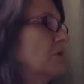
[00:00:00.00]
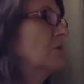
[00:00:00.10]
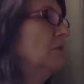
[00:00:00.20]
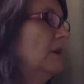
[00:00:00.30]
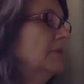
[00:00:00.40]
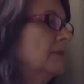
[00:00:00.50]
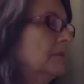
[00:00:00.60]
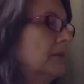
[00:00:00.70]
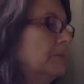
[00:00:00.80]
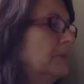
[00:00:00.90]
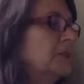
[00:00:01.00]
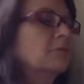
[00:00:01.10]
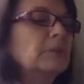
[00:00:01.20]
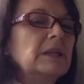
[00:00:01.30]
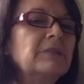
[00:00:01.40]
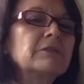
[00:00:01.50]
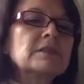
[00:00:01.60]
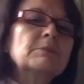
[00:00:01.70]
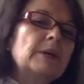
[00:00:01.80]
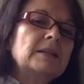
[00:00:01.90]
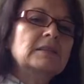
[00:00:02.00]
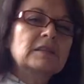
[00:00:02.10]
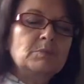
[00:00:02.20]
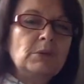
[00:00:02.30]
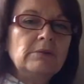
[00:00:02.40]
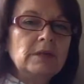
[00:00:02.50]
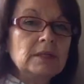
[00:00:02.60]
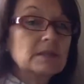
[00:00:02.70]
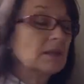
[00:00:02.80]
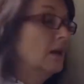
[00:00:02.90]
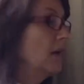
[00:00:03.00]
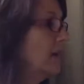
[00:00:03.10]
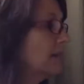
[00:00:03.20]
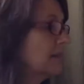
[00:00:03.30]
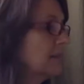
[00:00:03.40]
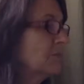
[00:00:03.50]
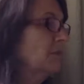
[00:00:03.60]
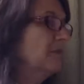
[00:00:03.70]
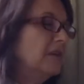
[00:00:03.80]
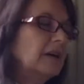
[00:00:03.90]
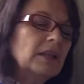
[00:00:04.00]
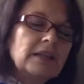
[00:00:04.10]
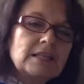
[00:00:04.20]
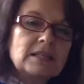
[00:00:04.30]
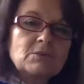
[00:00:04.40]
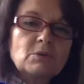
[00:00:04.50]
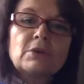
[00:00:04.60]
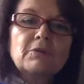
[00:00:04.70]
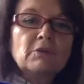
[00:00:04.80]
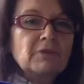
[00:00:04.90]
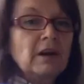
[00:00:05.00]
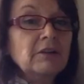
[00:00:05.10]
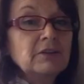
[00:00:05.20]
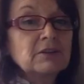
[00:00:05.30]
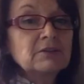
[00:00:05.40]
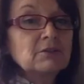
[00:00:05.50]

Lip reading: Do you have some limiting belief or some past experience? Has someone violated one of your values?